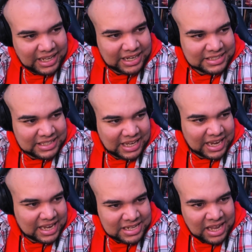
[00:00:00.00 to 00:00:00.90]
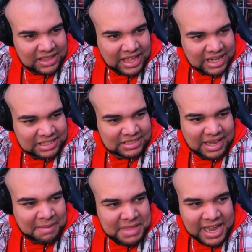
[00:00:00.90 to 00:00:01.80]
Like it's like nothing.
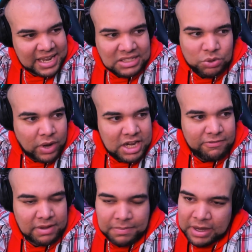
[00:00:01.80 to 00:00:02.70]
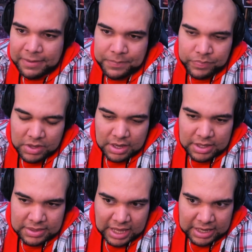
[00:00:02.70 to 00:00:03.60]
I'm not into any of it. But
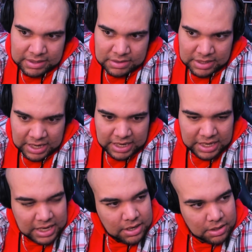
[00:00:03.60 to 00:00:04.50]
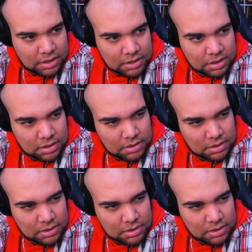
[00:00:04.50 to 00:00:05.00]
they did it here,